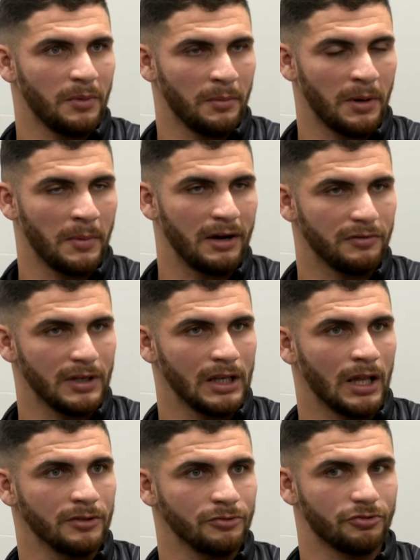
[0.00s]
my mum out for
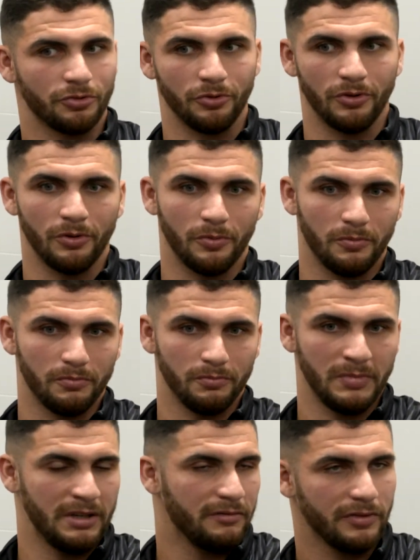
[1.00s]
lunch, or
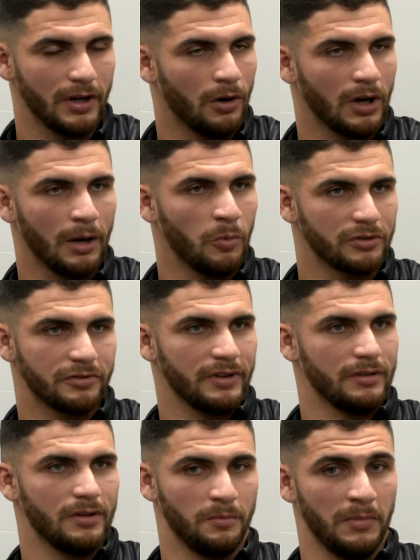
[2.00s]
me and Fred, I'll go and watch
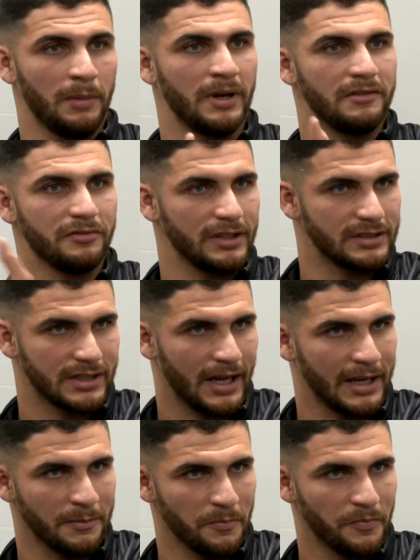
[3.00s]
my mate Fred's
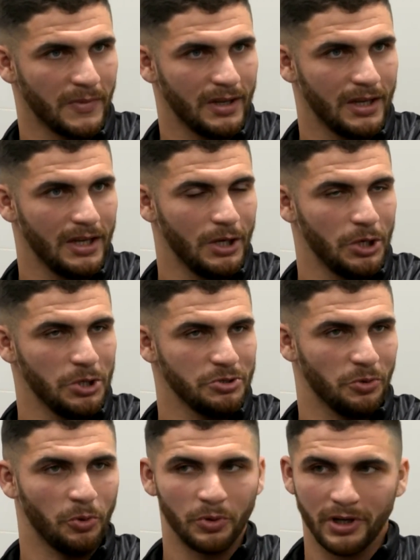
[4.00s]
game.
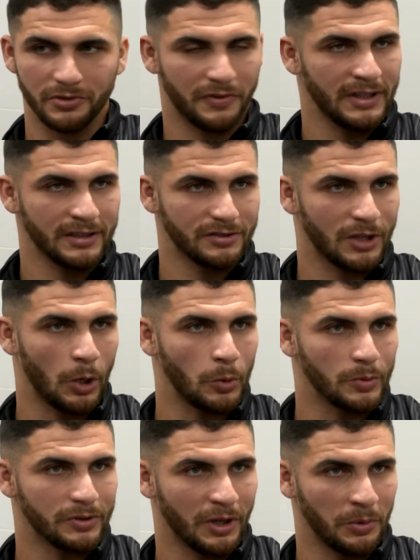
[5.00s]
So all those things
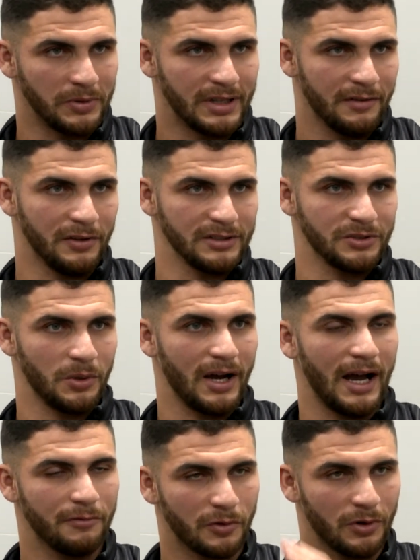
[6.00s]
don't differ. So
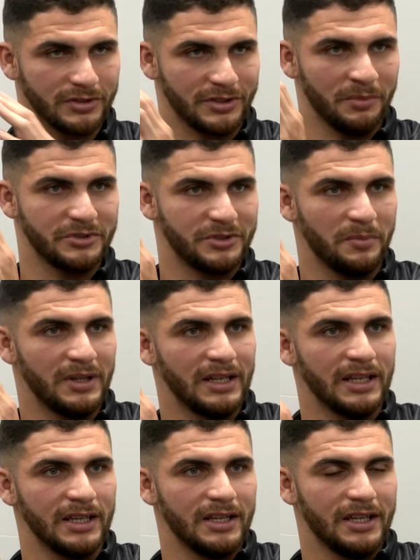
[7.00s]
I have got some
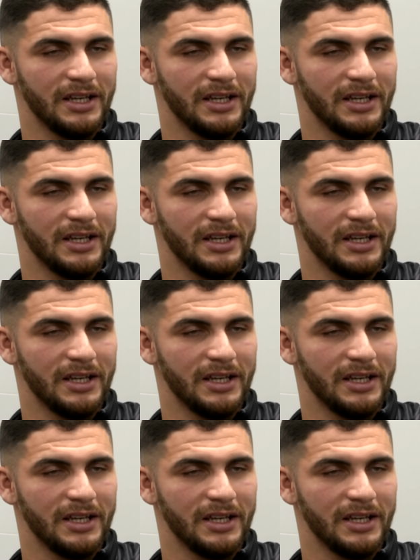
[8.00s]
stability